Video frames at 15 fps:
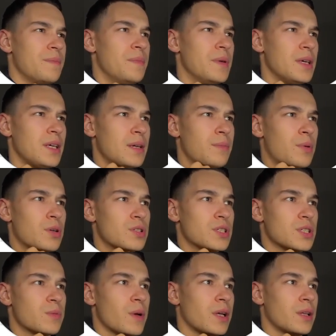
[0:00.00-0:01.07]
big purchase
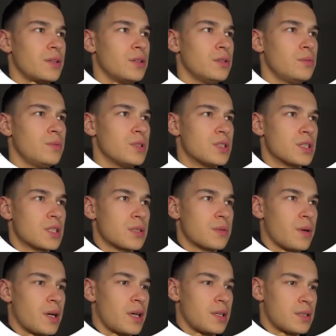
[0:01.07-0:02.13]
value, which is
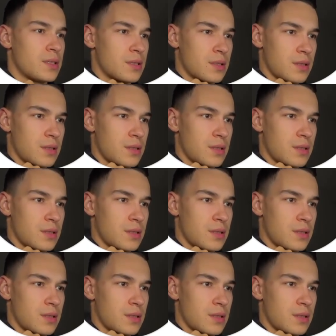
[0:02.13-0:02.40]
quite